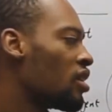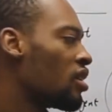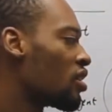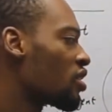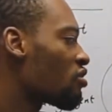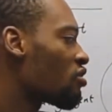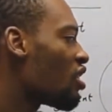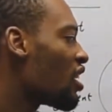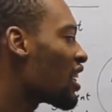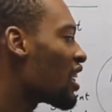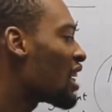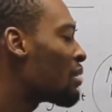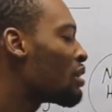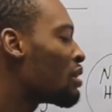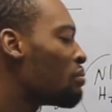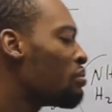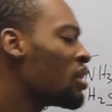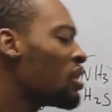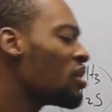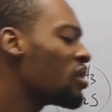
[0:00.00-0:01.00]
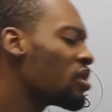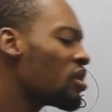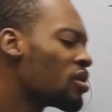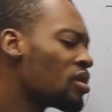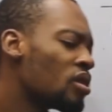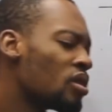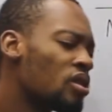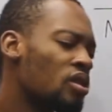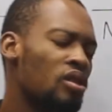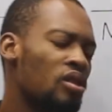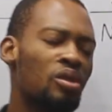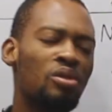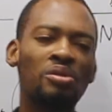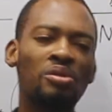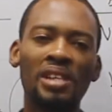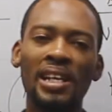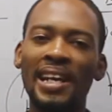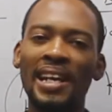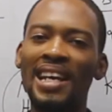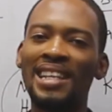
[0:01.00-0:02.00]
Soil liming means
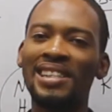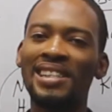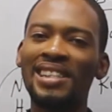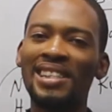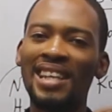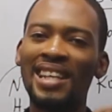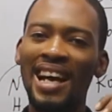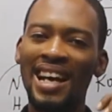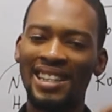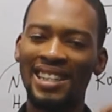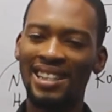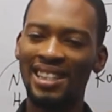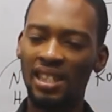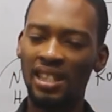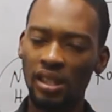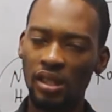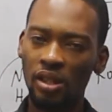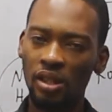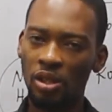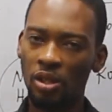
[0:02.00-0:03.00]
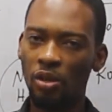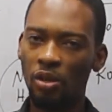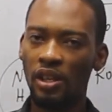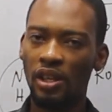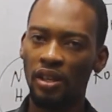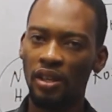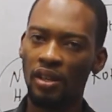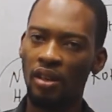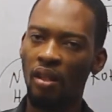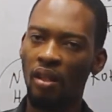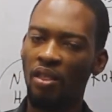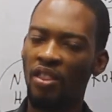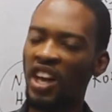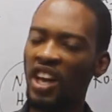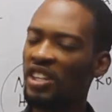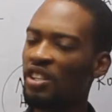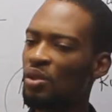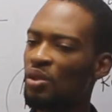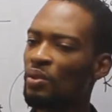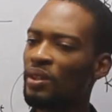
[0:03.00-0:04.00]
neutralizing acidic soil.
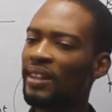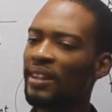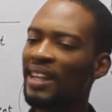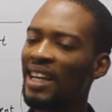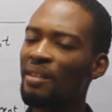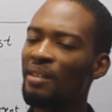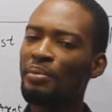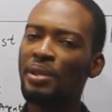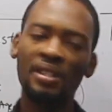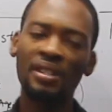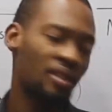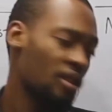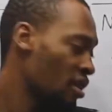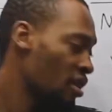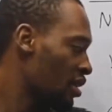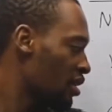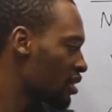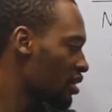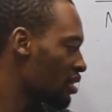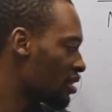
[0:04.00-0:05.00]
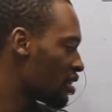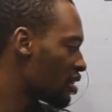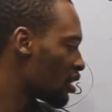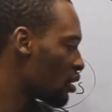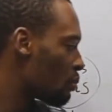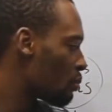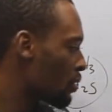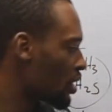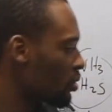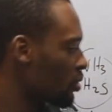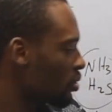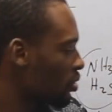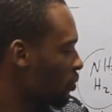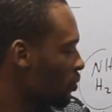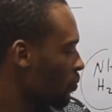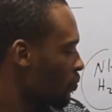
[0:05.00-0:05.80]
That is what liming is about.